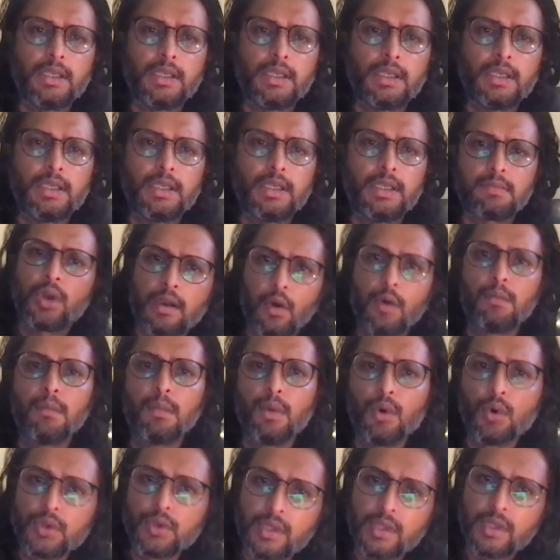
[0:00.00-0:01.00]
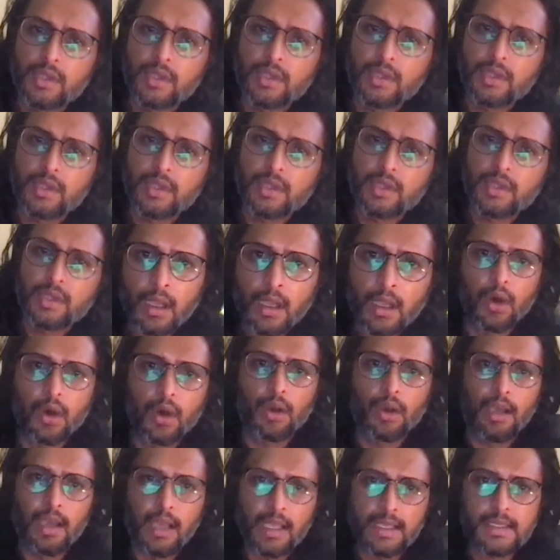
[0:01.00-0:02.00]
is more Aryan or more Dravidian,
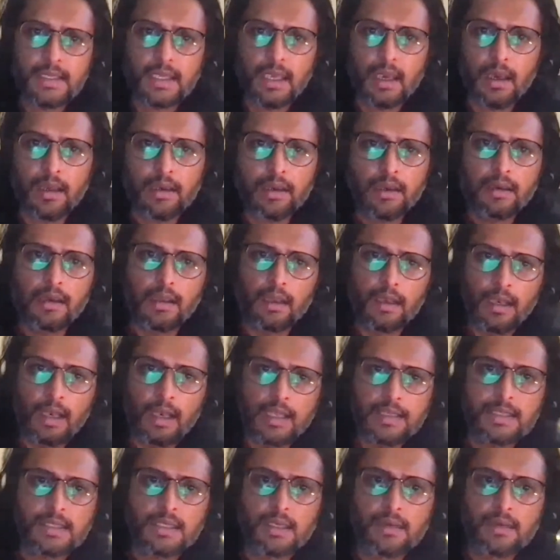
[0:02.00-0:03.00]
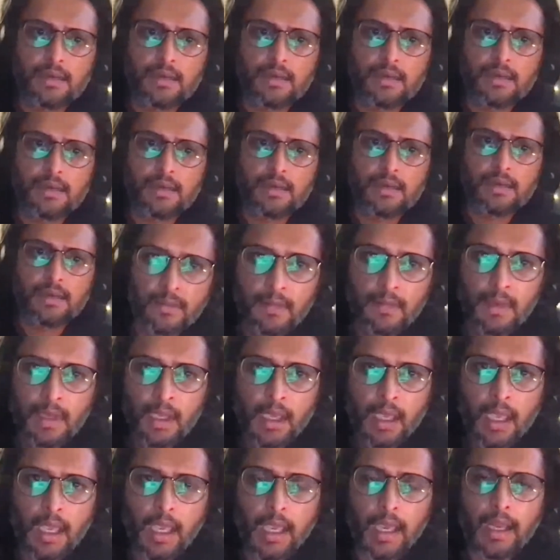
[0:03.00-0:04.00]
or less Aryan and less Dravidian?
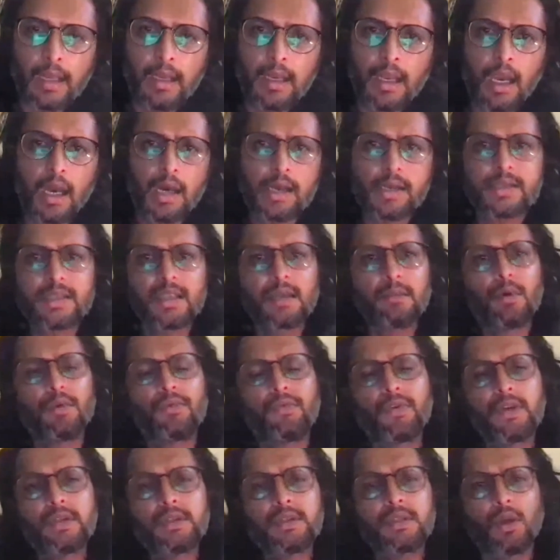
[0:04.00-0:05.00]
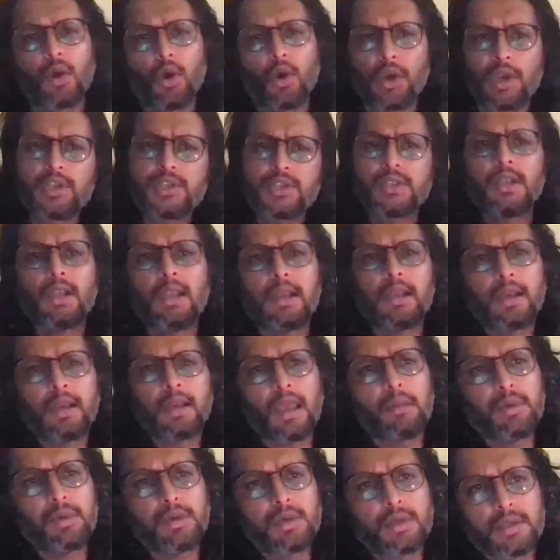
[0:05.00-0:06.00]
And are some of us original
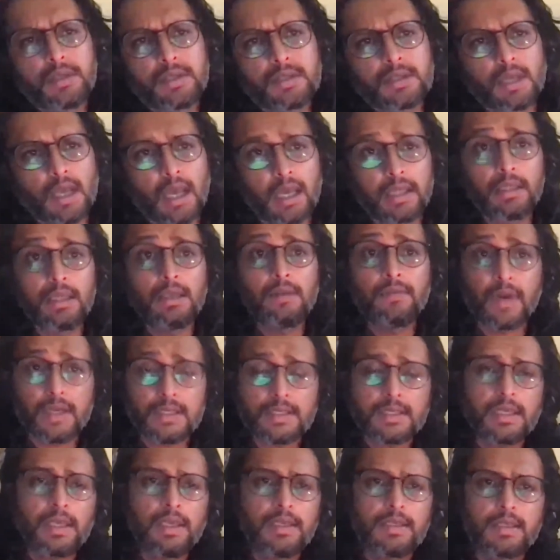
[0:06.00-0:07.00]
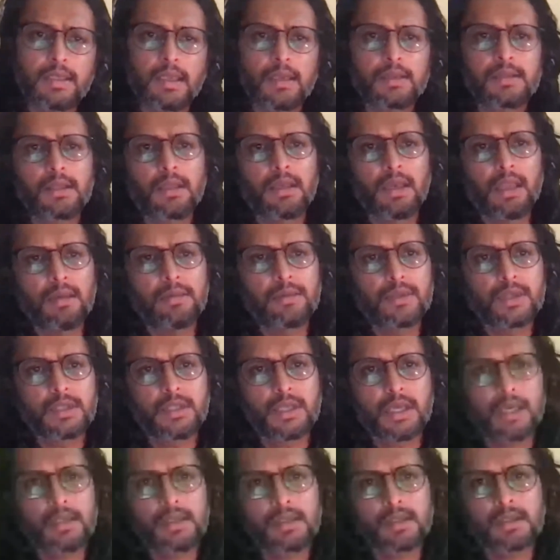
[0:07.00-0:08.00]
inhabitants, Adivasis, as the name
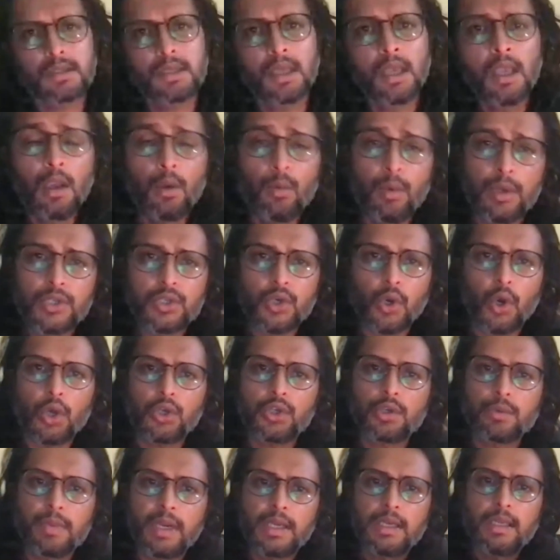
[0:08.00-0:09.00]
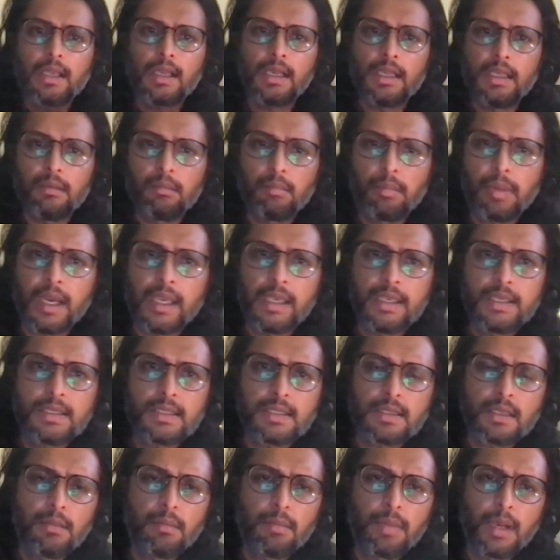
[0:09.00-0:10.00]
suggests, which automatically implies
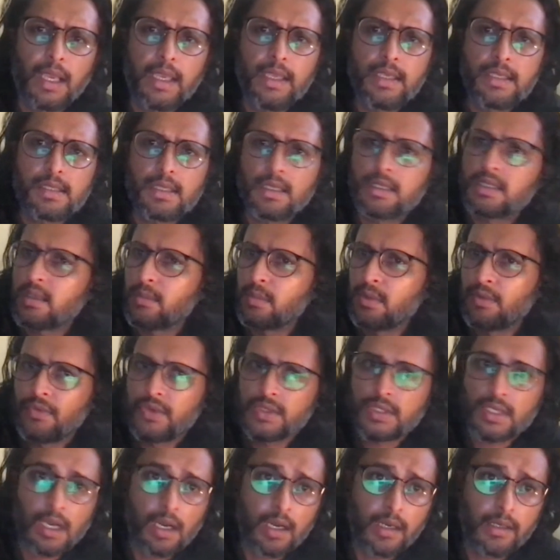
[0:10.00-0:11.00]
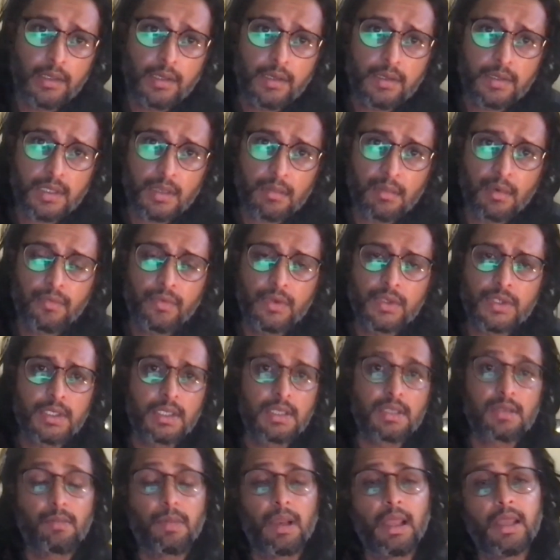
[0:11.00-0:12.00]
that some of us aren't? Some of us
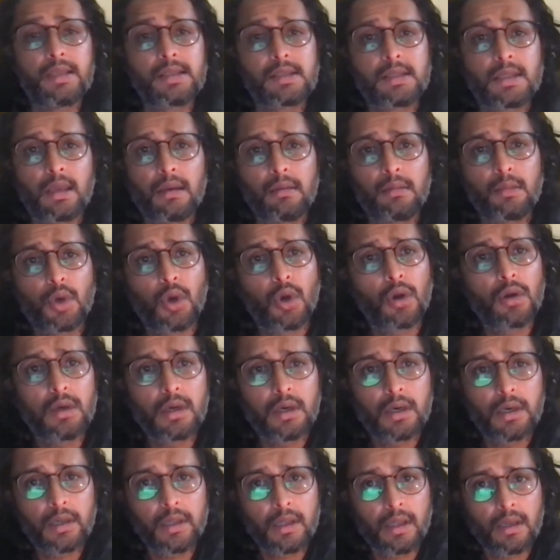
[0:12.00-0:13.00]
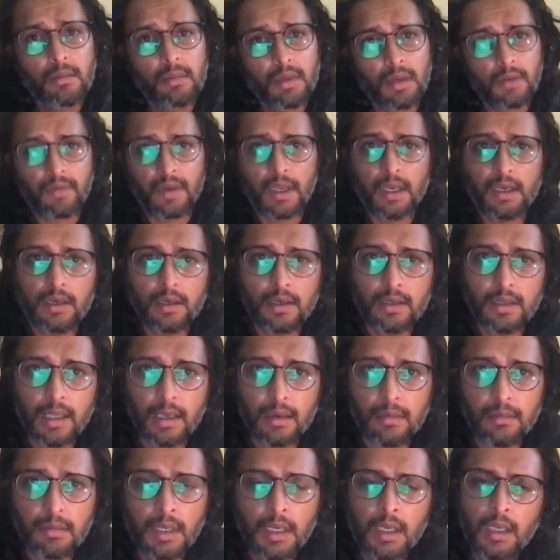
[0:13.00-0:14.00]
displaced them, conquered them, invaded them,
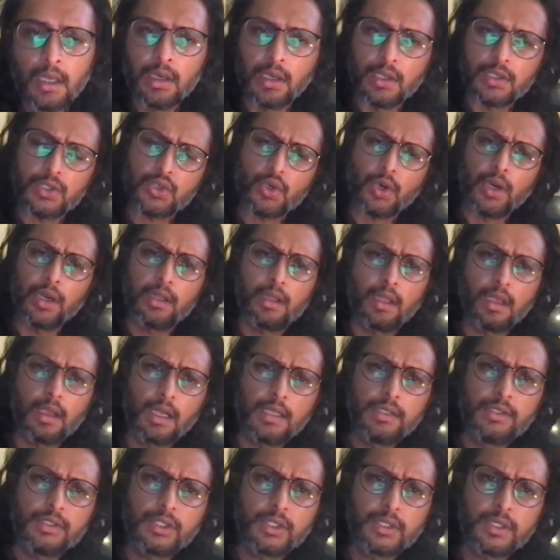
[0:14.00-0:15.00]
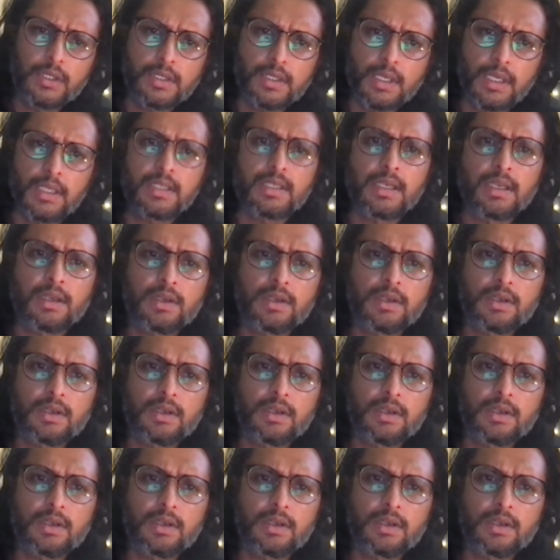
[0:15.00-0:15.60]
destroyed their cultures, etc.